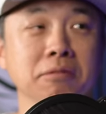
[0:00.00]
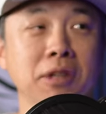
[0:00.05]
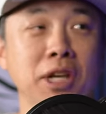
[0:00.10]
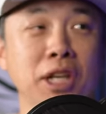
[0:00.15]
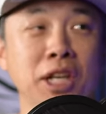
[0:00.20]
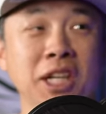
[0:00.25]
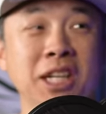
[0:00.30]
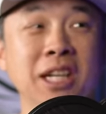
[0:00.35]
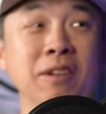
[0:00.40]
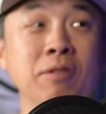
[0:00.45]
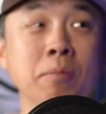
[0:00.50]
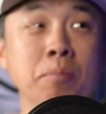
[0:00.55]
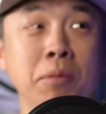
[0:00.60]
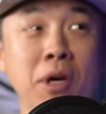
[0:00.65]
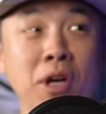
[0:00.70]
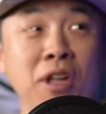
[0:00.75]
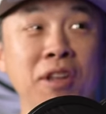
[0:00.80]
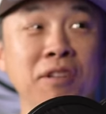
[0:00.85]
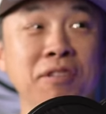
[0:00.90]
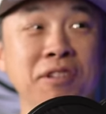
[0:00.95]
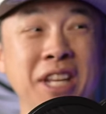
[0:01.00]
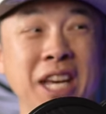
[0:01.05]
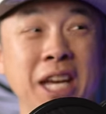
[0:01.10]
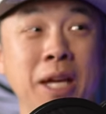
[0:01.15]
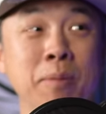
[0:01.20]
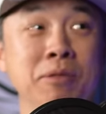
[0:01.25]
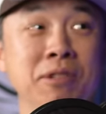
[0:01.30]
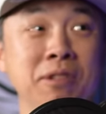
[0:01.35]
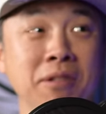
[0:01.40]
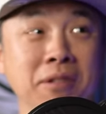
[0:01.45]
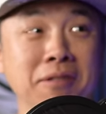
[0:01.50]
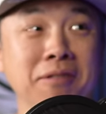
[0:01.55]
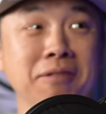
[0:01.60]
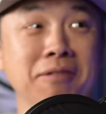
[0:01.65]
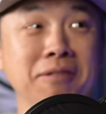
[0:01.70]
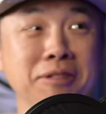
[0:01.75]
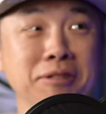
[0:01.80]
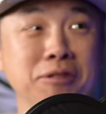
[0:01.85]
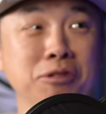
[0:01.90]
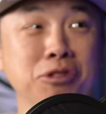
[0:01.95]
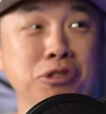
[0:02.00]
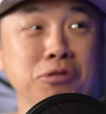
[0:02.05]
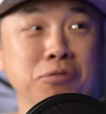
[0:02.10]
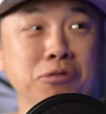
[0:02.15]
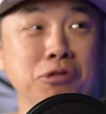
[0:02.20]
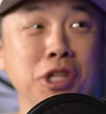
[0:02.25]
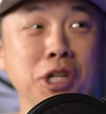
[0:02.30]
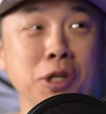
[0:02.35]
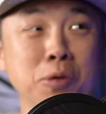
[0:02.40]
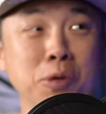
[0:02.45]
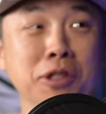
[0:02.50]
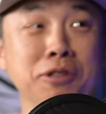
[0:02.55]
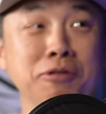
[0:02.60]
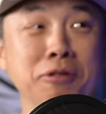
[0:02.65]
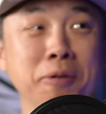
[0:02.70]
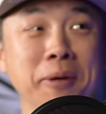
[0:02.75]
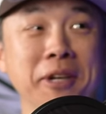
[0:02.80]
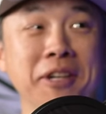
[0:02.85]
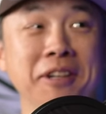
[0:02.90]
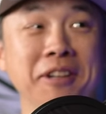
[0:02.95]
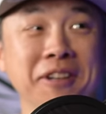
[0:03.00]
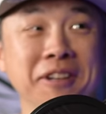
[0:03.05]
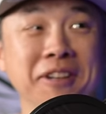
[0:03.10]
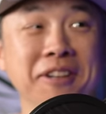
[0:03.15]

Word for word: I like giving balls names. Yeah. Chuck works for me.